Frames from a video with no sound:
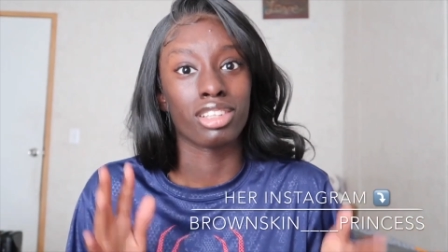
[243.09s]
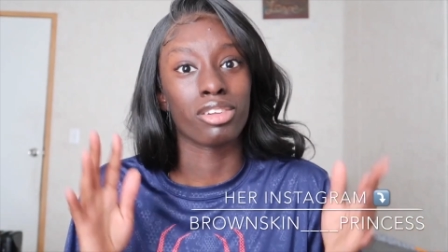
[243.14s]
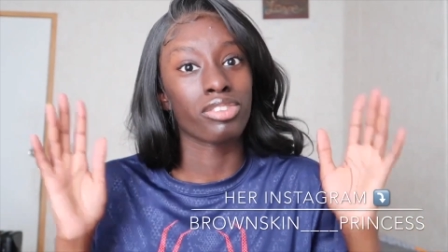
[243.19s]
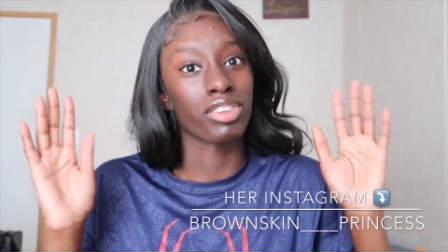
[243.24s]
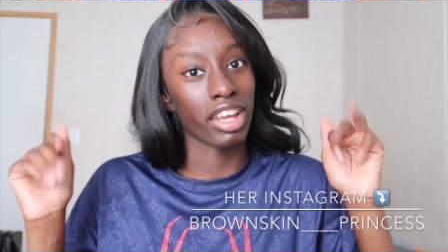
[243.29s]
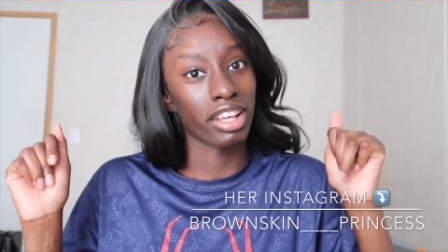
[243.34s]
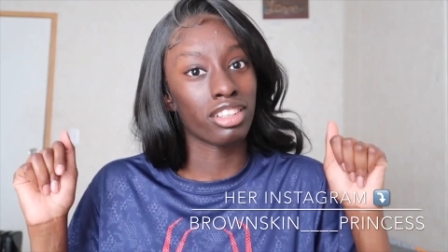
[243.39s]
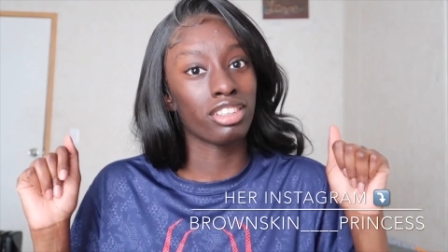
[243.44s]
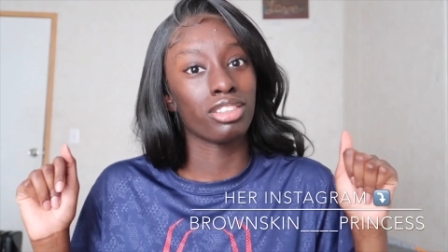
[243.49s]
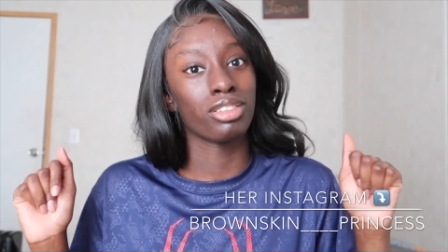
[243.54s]
So
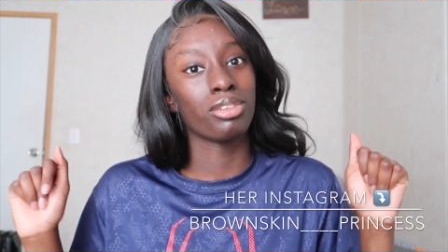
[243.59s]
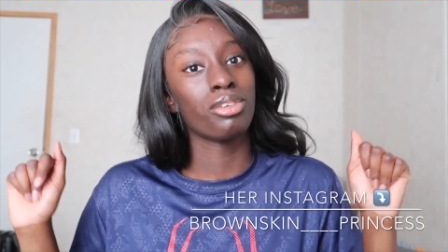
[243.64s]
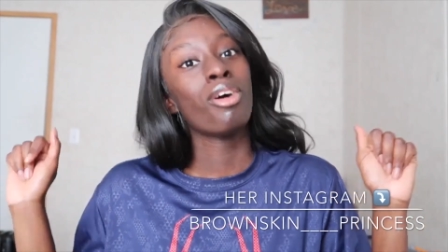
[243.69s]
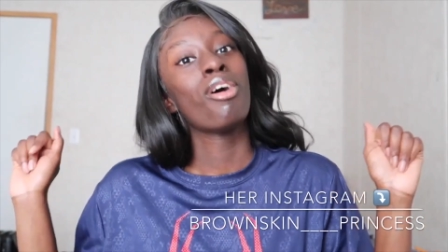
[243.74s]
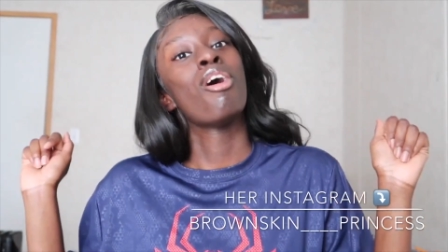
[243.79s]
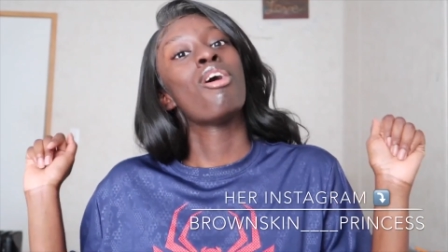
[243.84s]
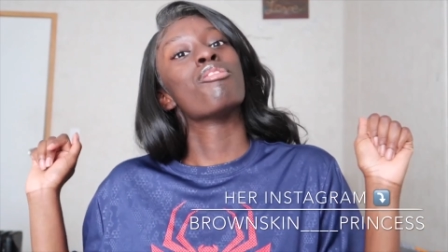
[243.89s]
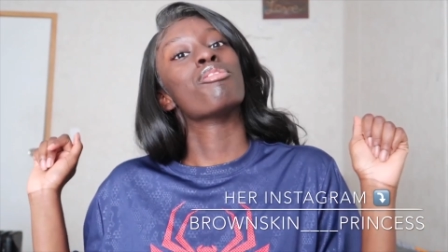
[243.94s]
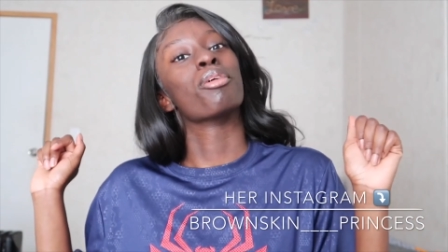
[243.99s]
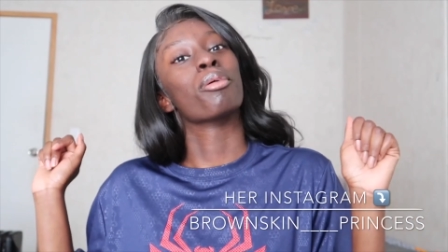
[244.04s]
thank you
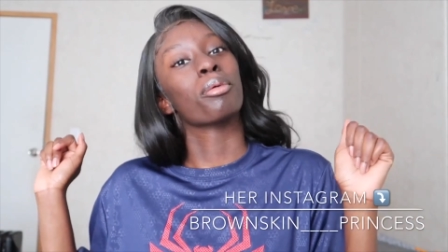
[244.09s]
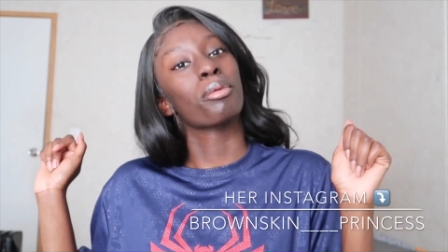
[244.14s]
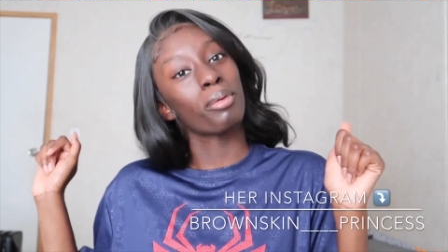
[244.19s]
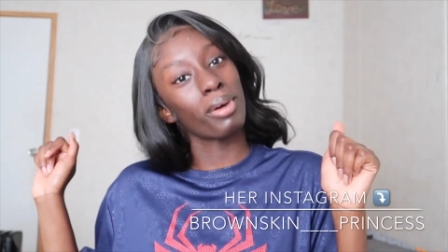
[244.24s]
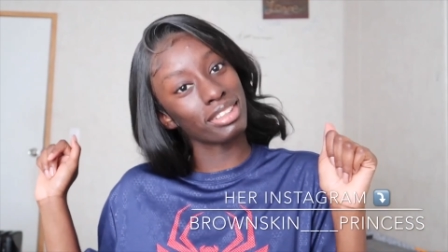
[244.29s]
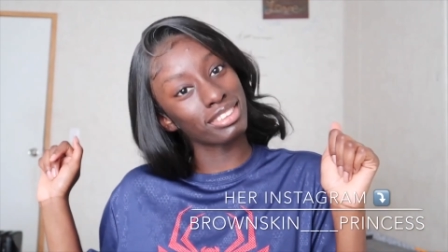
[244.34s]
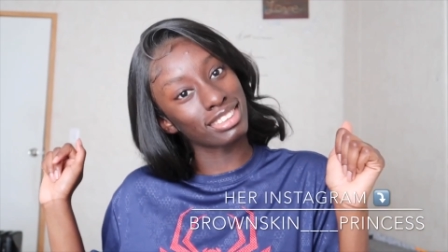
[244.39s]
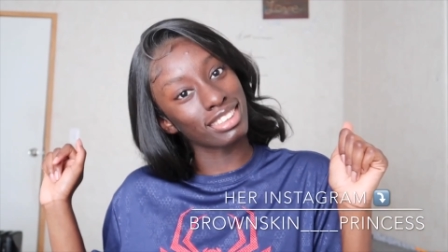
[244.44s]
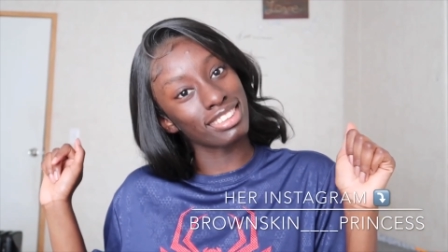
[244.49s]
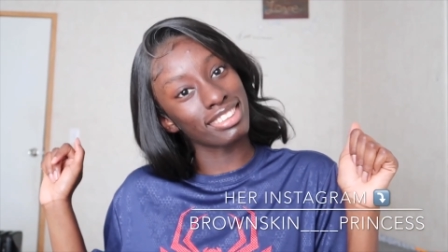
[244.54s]
for
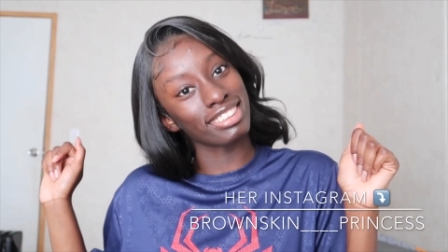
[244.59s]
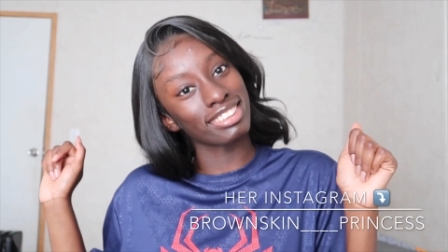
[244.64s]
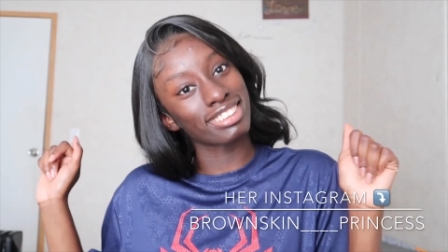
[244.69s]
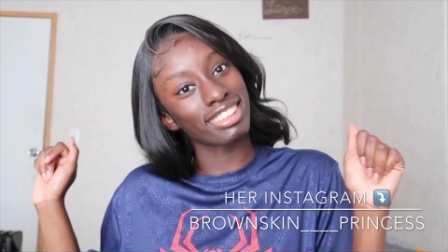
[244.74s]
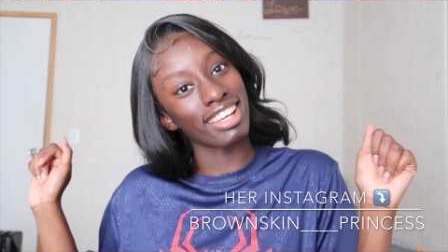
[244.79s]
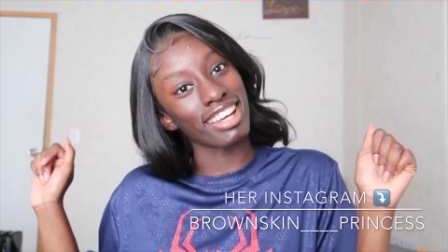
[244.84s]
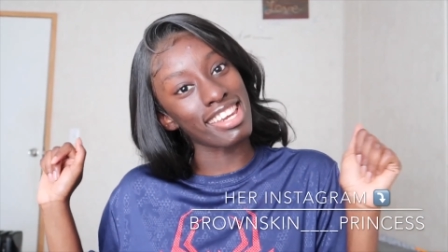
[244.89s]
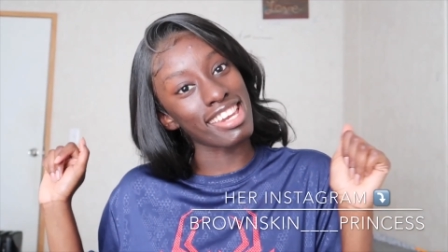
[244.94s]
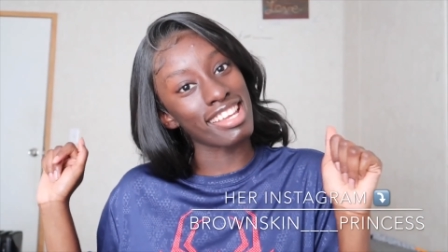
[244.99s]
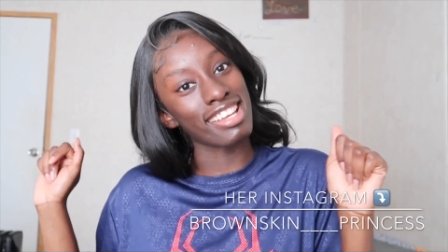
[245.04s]
requesting
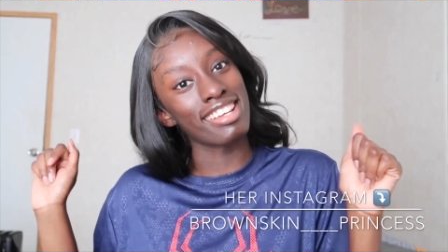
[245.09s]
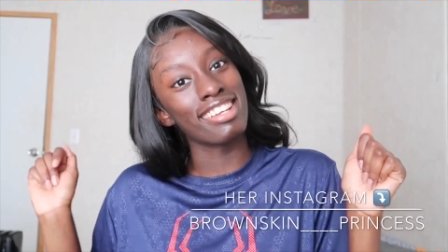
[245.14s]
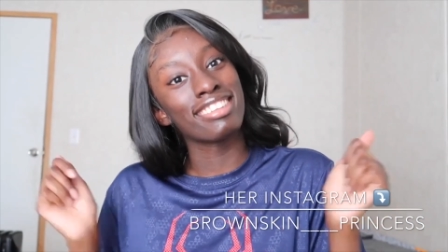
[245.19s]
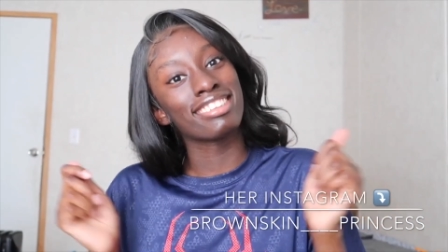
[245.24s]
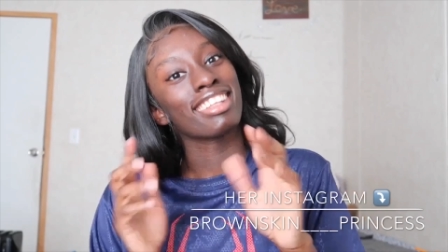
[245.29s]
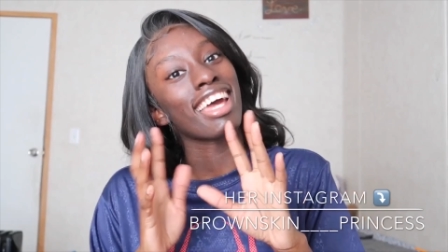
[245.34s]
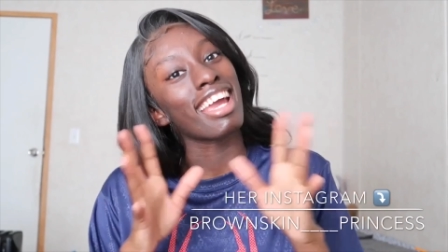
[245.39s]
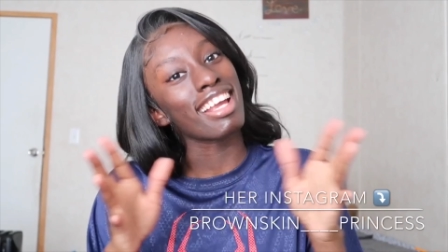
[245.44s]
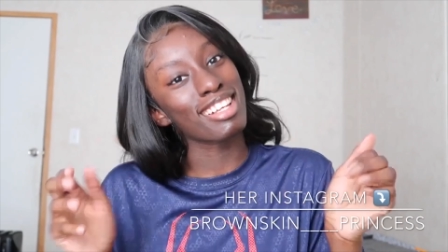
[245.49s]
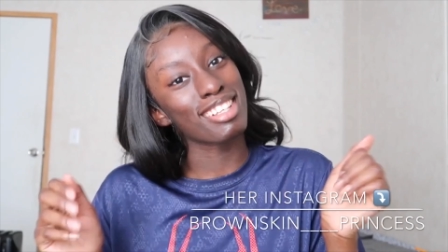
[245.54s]
this, honey.
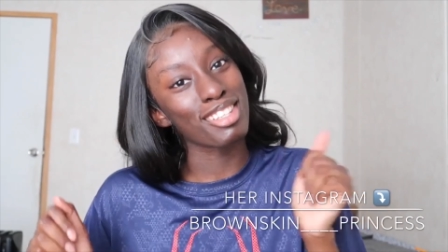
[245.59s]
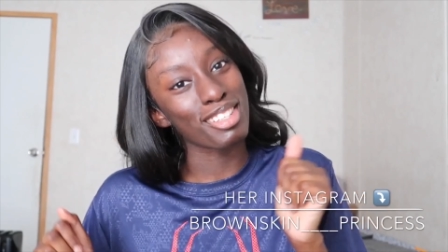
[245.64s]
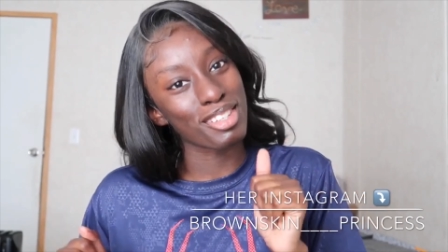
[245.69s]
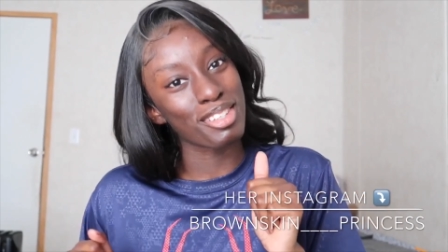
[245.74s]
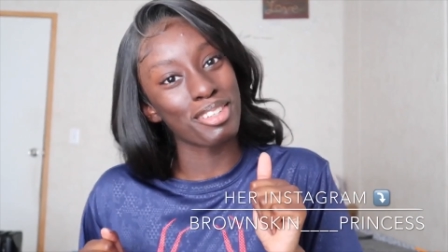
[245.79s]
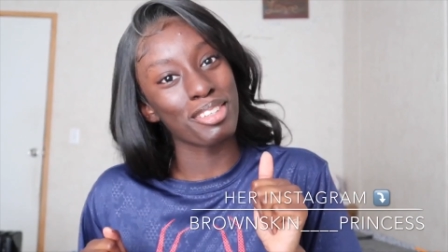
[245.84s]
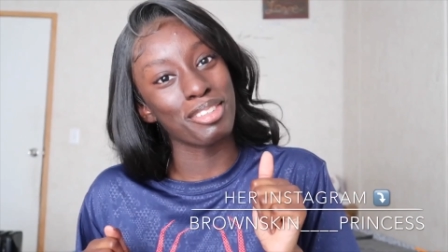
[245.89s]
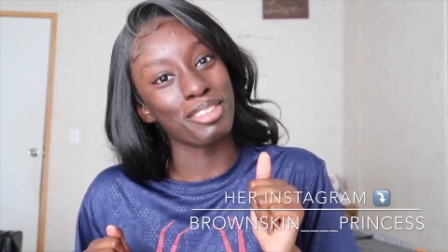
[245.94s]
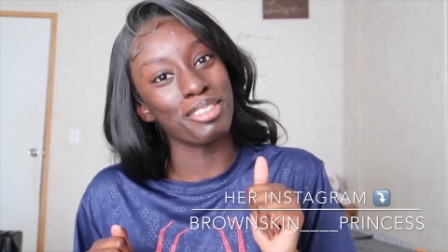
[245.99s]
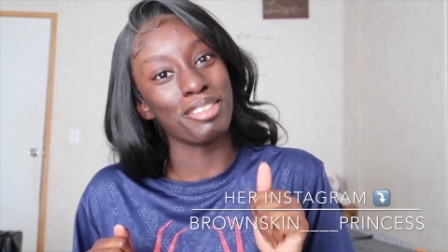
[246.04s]
Thank
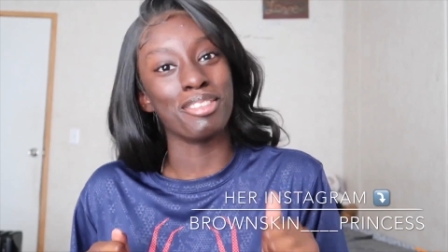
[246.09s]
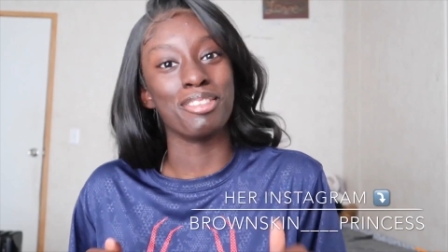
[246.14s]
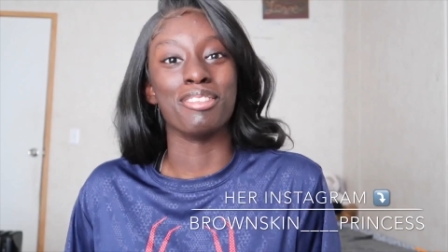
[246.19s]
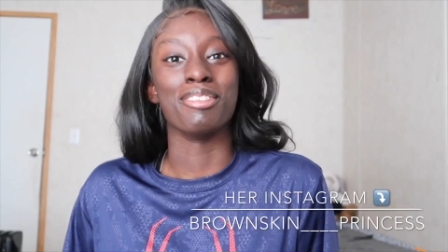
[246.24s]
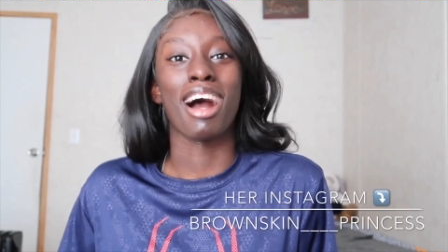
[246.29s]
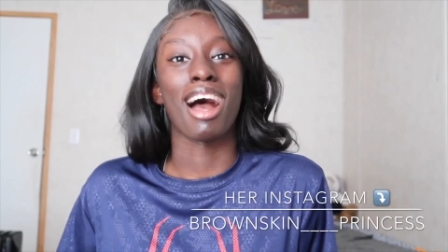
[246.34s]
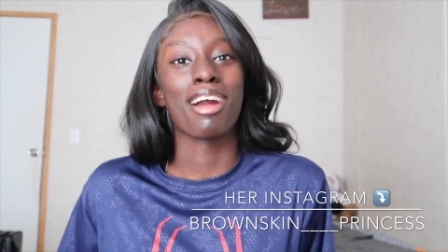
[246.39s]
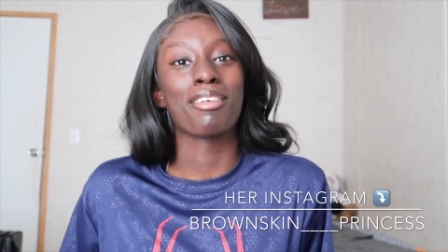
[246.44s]
you.